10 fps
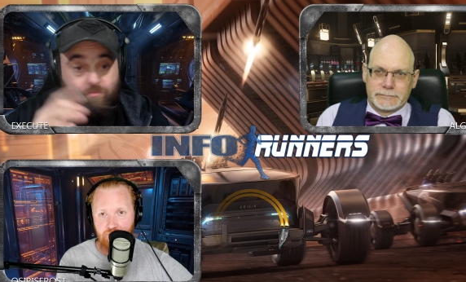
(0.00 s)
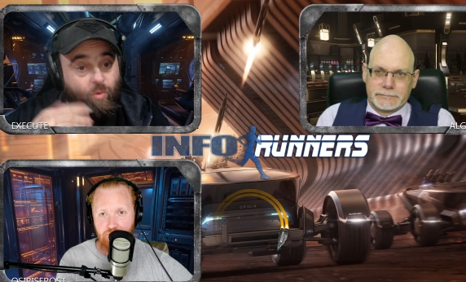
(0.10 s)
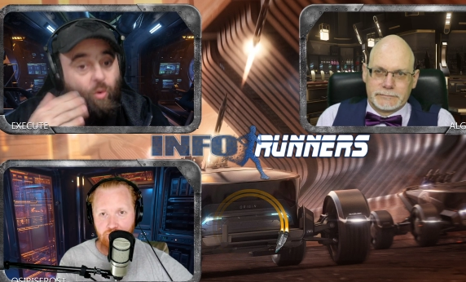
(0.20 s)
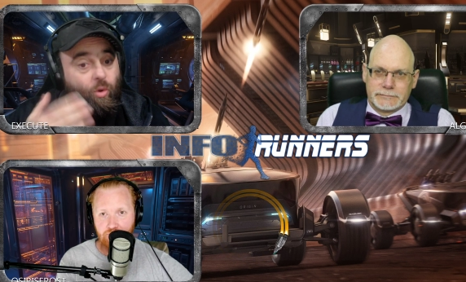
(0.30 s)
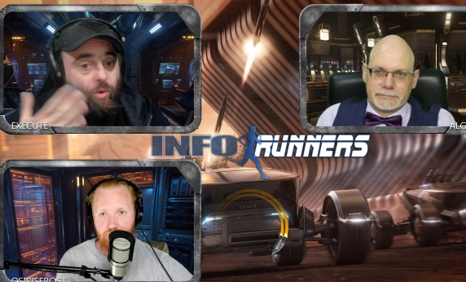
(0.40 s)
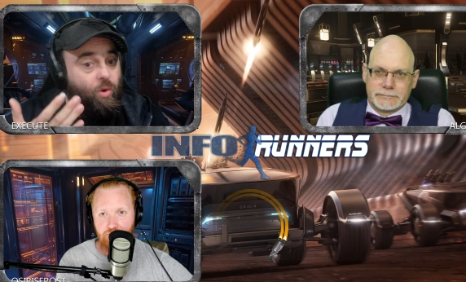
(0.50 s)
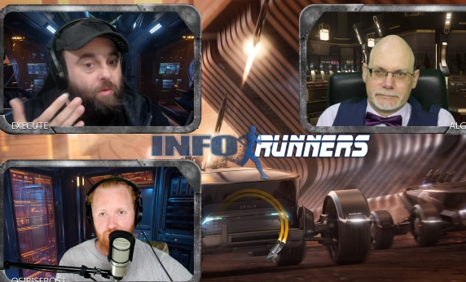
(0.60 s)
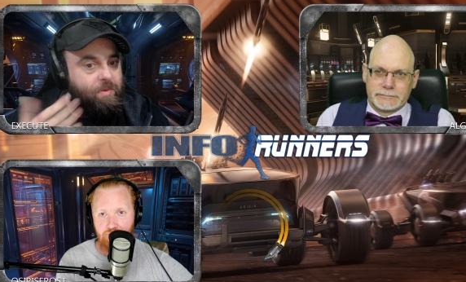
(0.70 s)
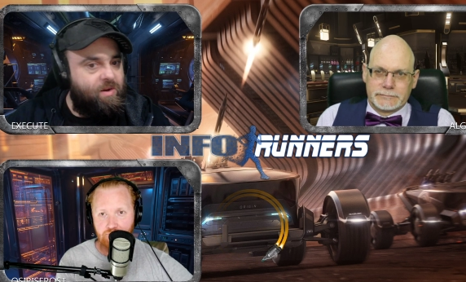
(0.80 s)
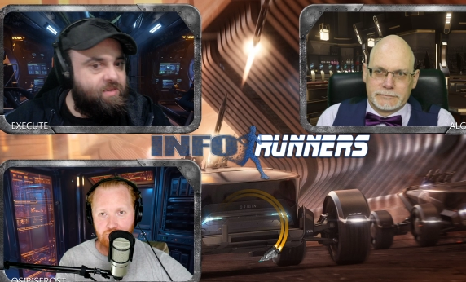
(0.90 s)
Speaker 1: Well, it will be
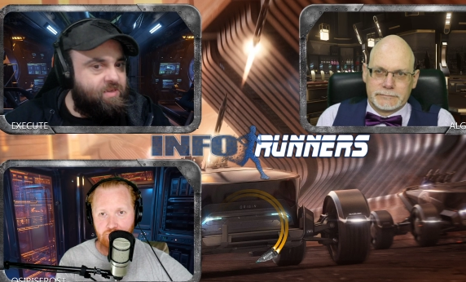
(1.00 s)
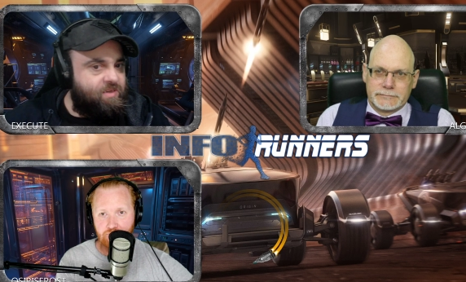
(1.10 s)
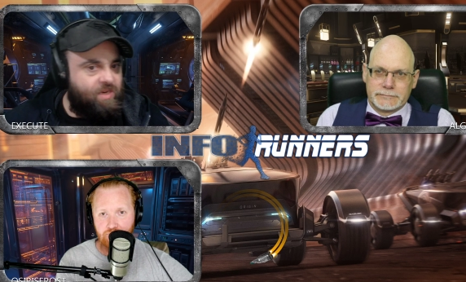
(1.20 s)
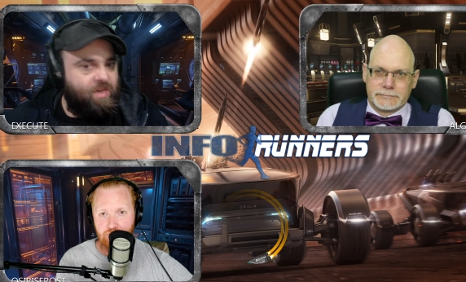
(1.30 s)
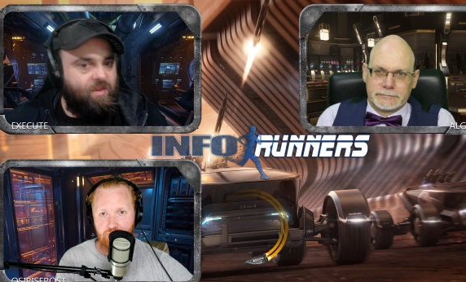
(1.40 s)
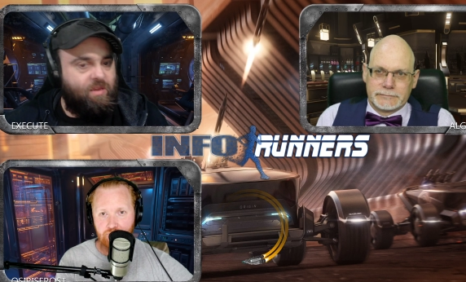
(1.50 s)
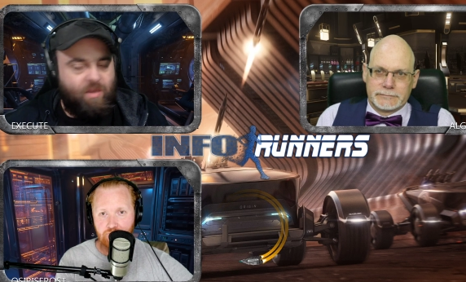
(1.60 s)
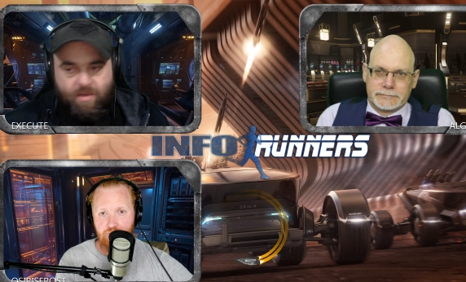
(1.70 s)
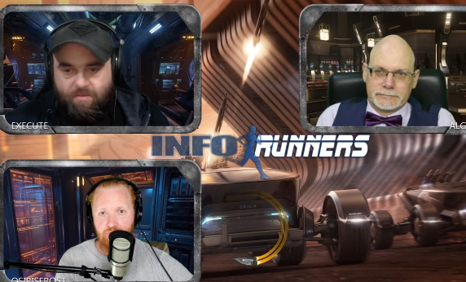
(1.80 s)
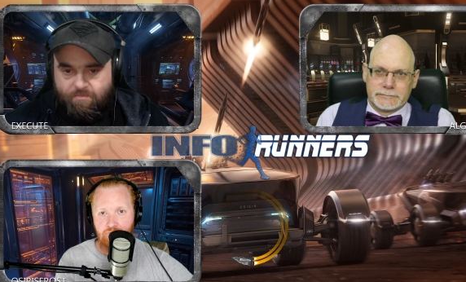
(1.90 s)
nice to see the
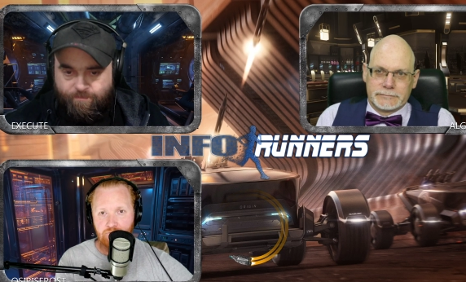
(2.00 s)
um,